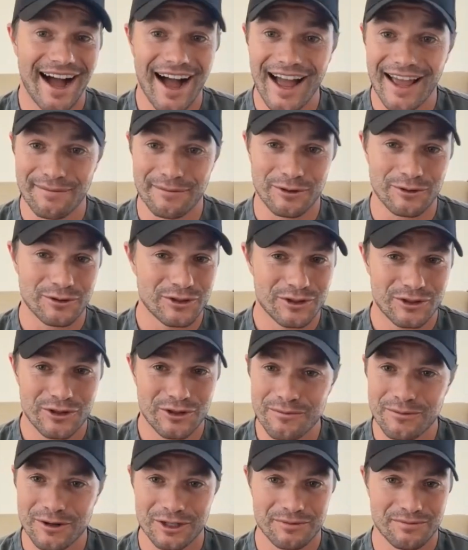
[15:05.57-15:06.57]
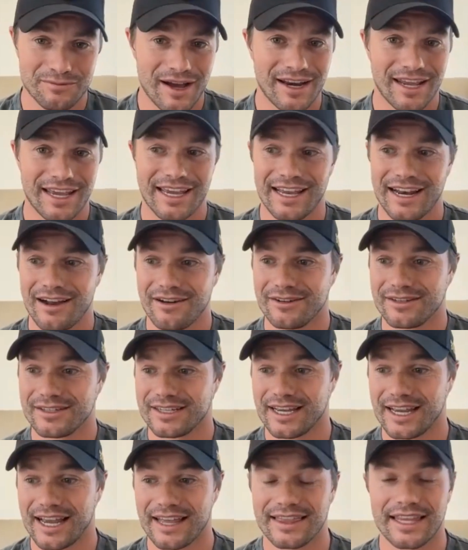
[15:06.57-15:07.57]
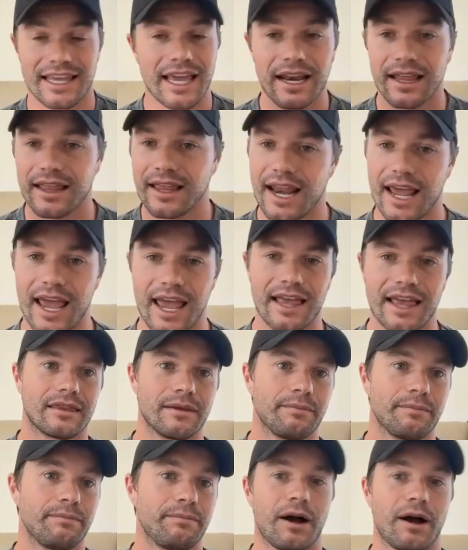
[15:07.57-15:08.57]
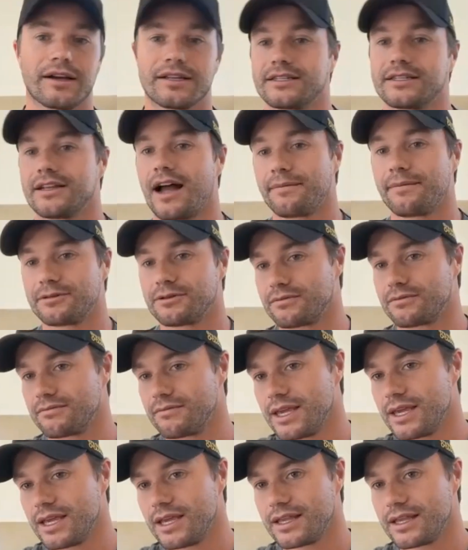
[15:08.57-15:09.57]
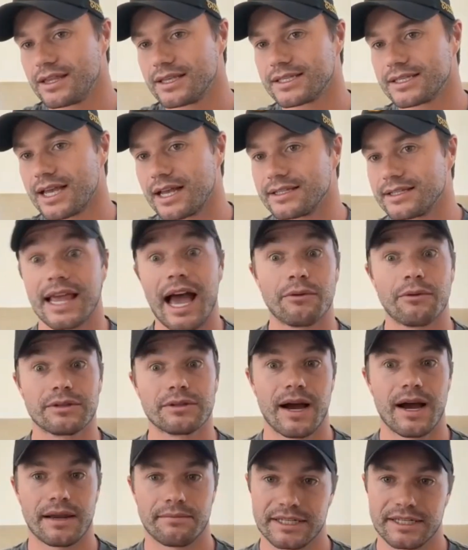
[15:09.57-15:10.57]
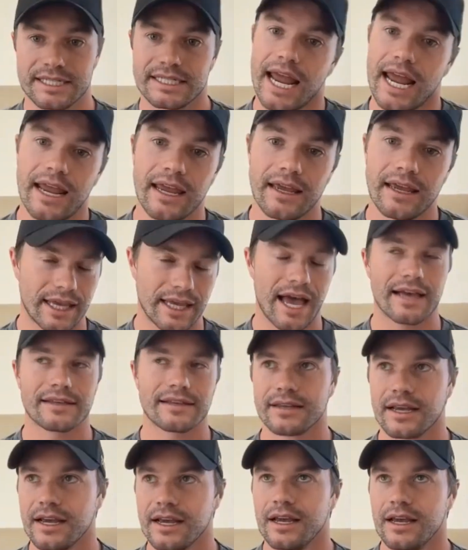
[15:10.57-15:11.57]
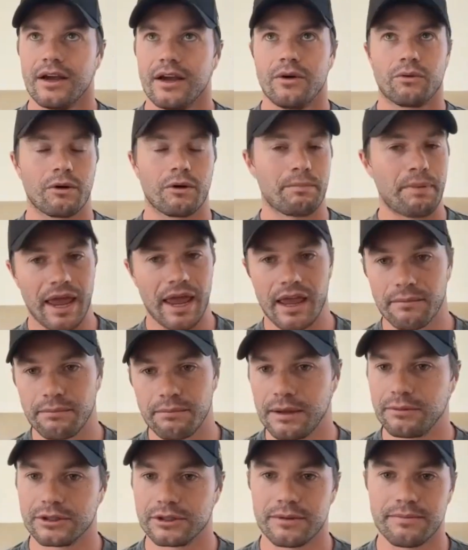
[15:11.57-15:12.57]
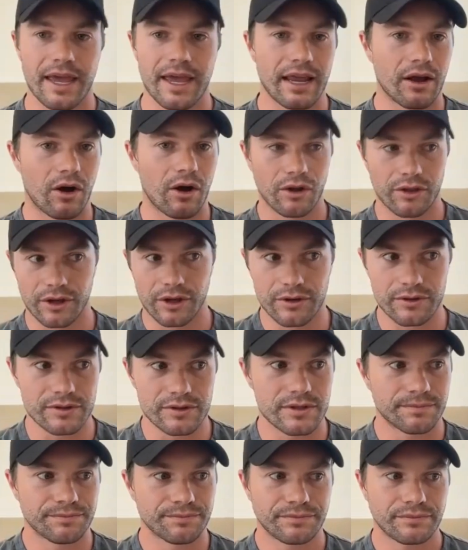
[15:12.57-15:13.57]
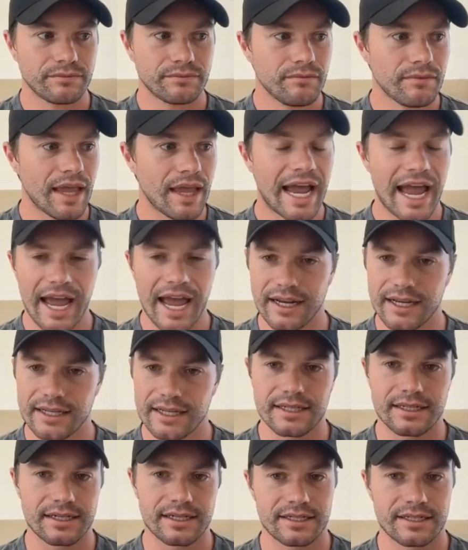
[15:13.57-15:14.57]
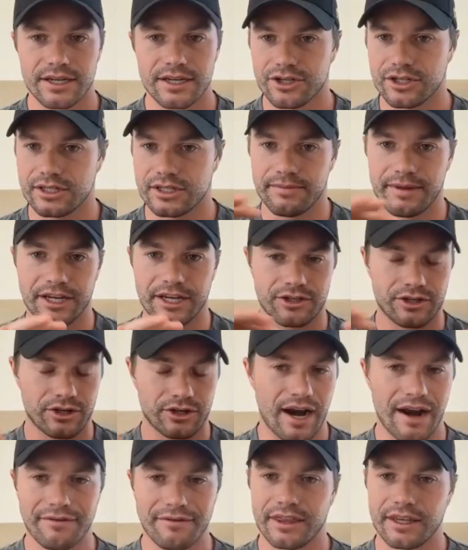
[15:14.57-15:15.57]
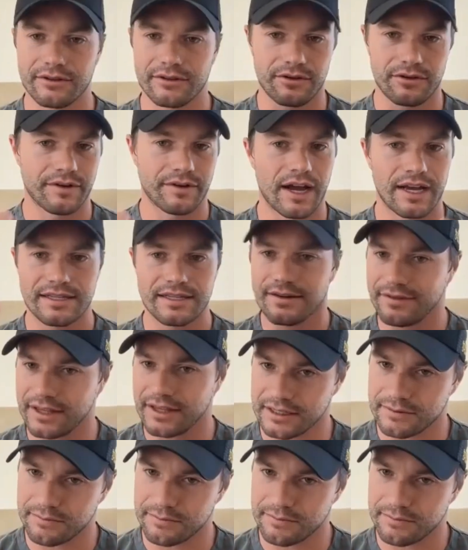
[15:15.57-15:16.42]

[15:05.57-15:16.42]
in time. It was so much money. And I was like, at the end of the day, the buck stops with me in the sense that was my mistake. Yes, we're paying people to make all those edits and decisions and make sure everything's revised, everything's